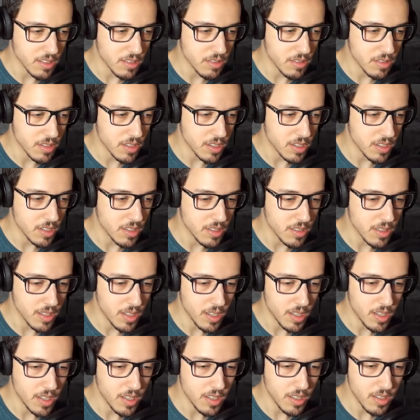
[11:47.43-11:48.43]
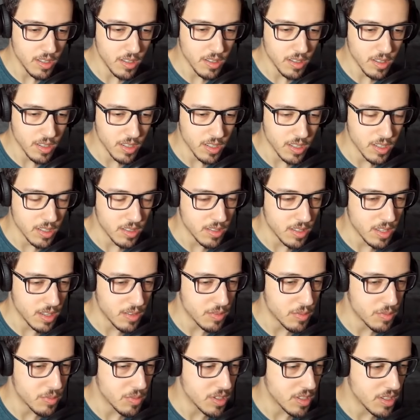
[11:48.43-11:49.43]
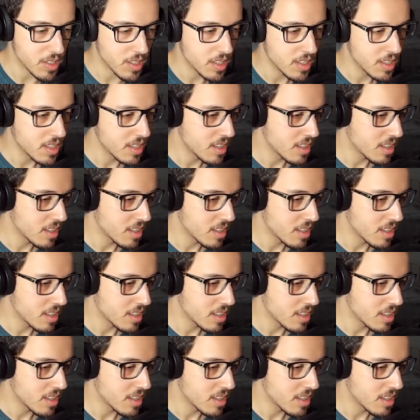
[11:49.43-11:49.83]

Okay. Nah, okay. Never mind.